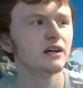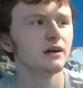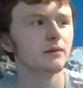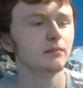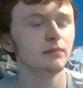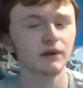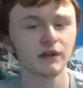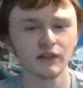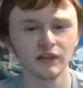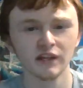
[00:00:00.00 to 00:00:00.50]

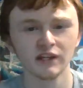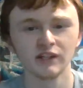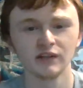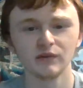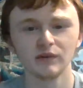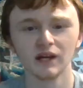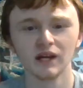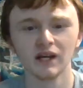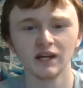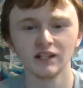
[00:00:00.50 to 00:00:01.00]
But thank
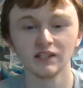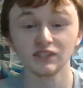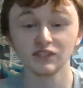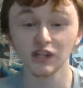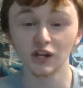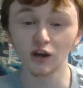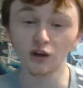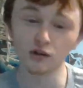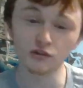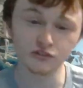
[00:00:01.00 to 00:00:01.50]
you guys.
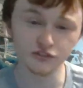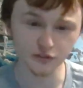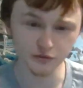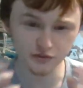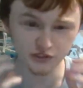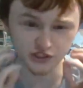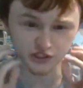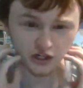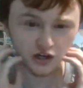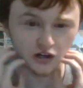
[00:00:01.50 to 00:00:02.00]
Also,
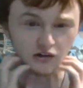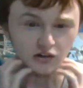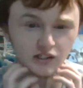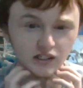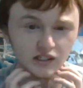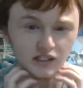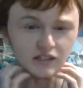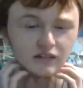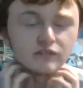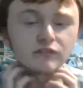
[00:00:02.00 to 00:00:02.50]

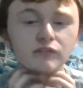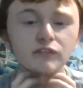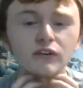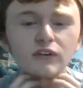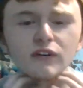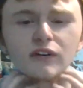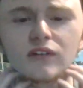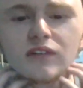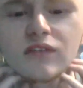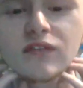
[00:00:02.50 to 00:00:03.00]
sorry
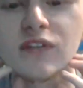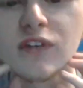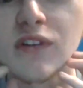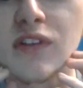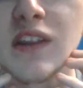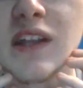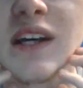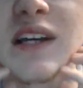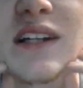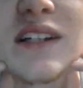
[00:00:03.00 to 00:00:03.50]
for
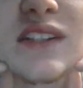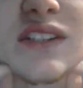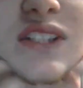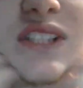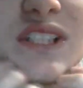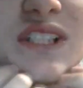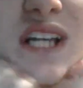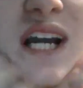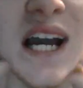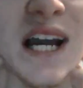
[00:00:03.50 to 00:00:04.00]

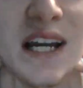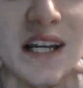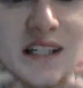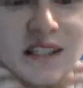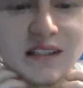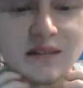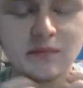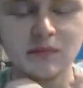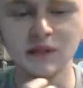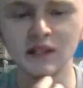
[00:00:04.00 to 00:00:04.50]
this.
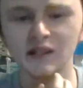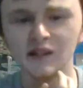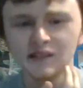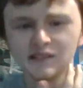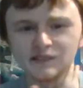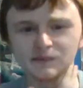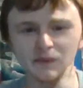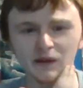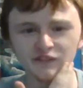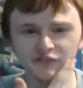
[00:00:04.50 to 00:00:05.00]

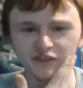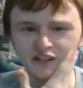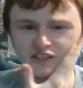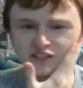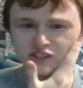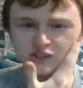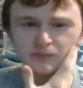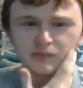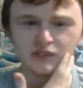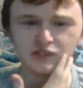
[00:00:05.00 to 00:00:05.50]
Because my face
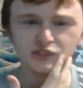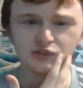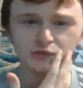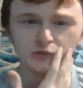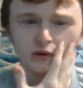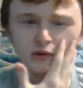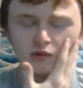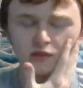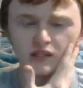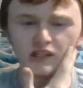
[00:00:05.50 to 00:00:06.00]
has been
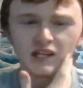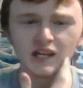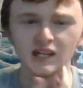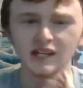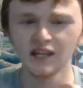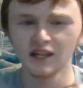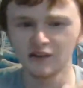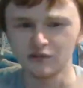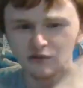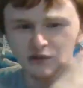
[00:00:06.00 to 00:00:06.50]
swollen, I
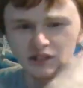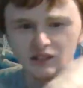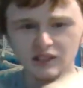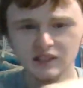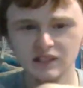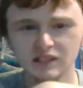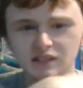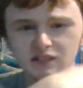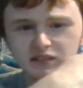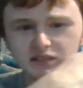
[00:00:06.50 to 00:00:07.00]
can't
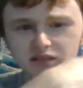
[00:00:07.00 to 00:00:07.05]
really...